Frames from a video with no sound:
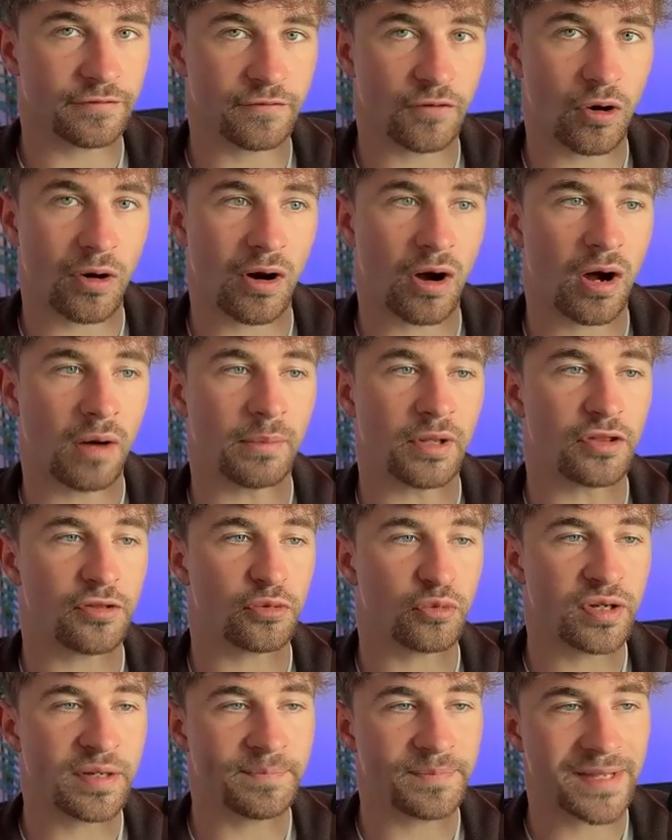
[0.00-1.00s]
for Arma
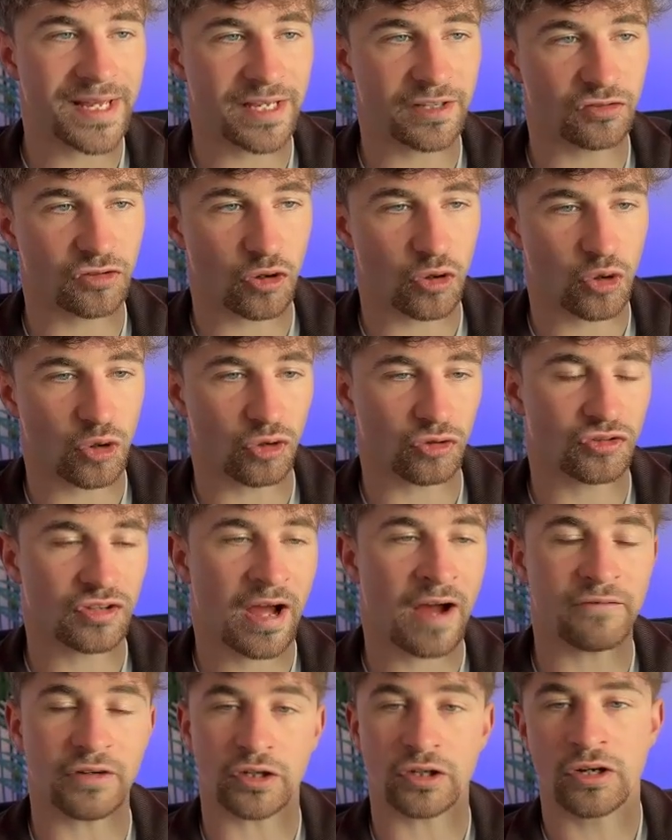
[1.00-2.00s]
3 is Host
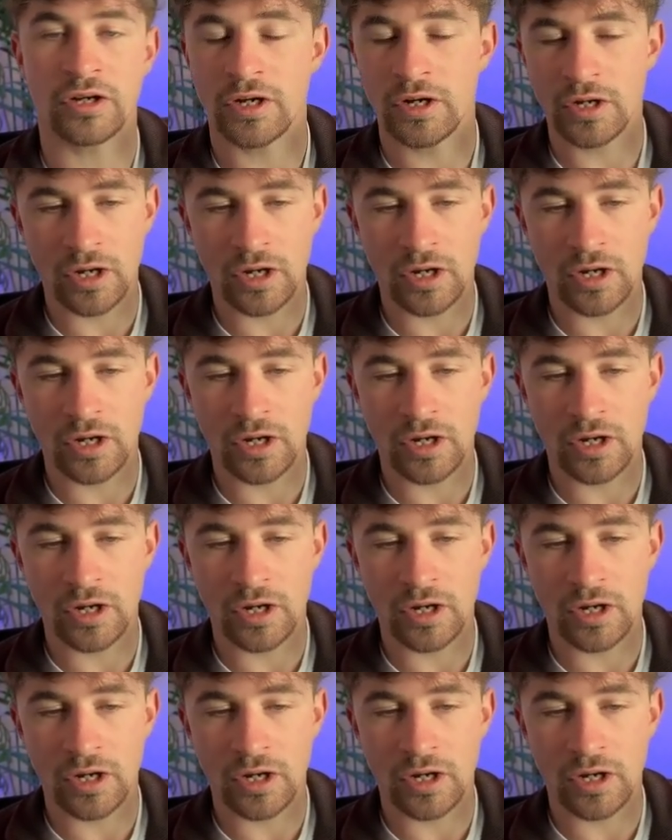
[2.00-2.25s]
Havoc.